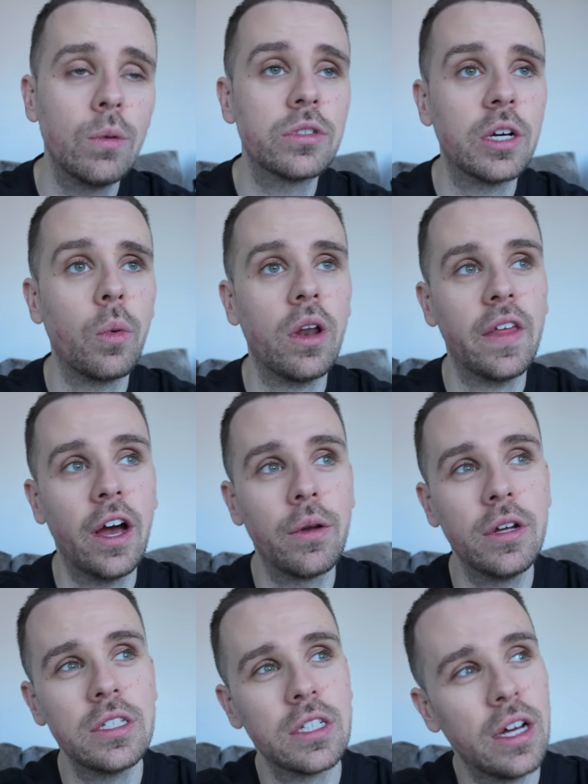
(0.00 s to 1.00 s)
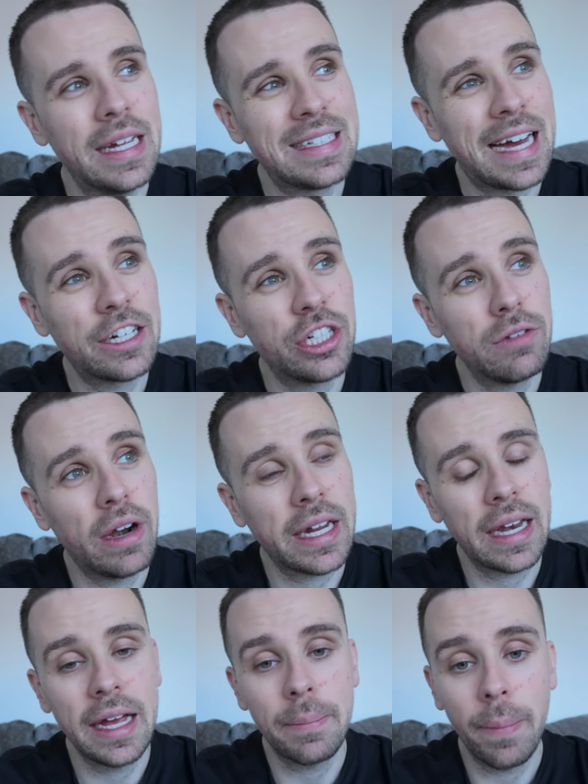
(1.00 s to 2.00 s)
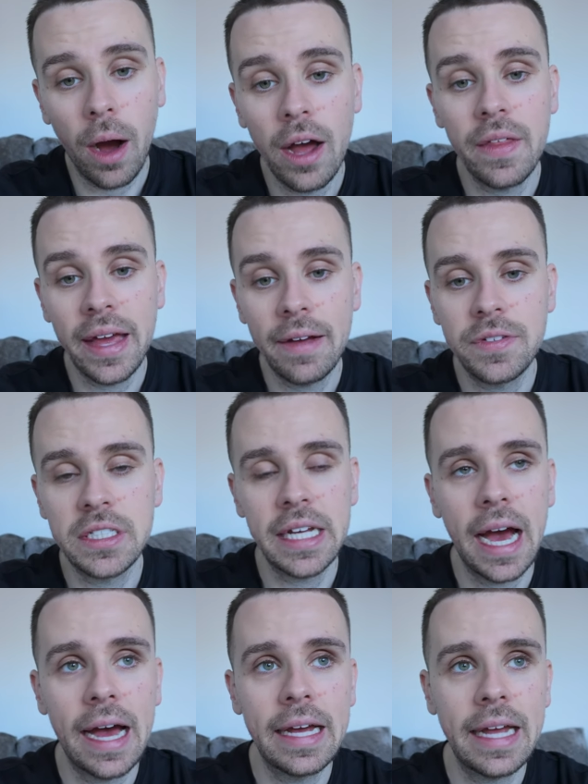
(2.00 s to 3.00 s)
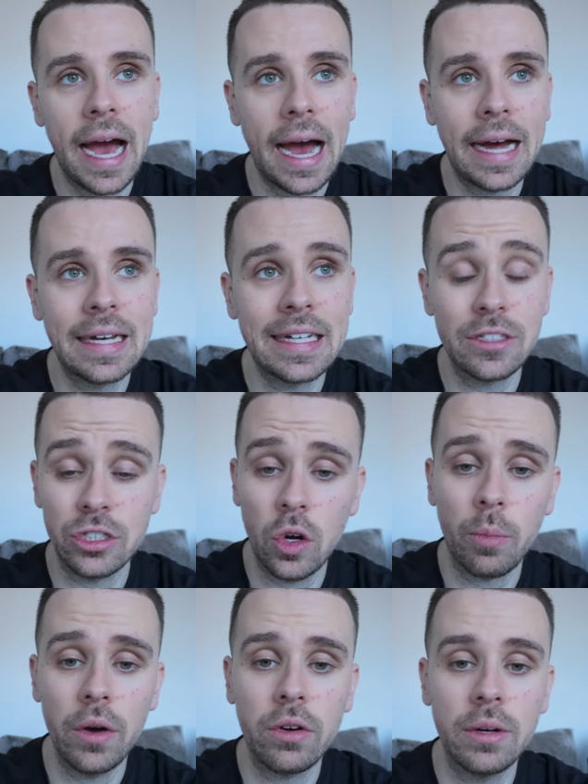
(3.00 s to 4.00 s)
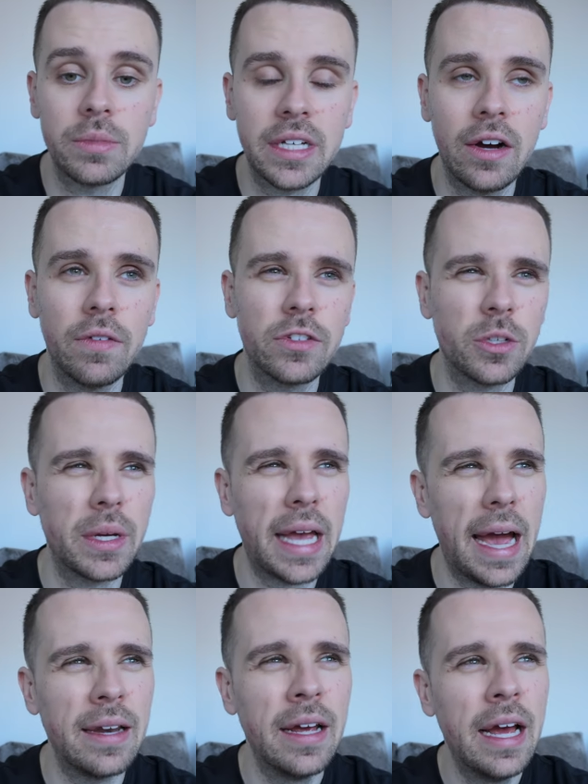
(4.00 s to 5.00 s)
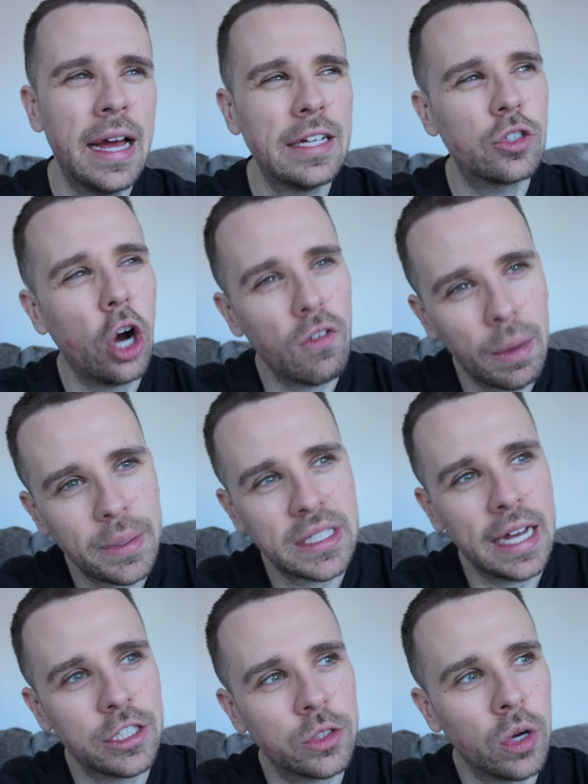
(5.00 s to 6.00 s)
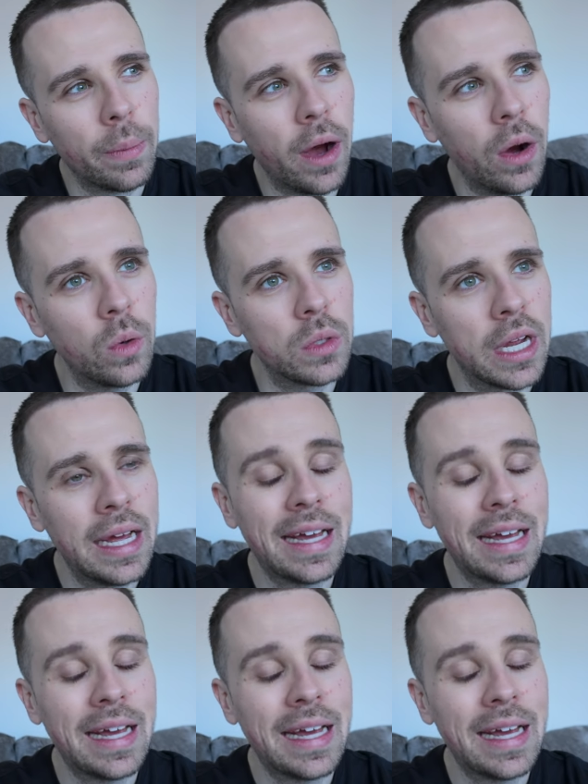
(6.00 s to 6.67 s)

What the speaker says: Also, one of the owners is actually regulated by the FCA and is a stockbroker himself. So again, he's got a reputation to uphold.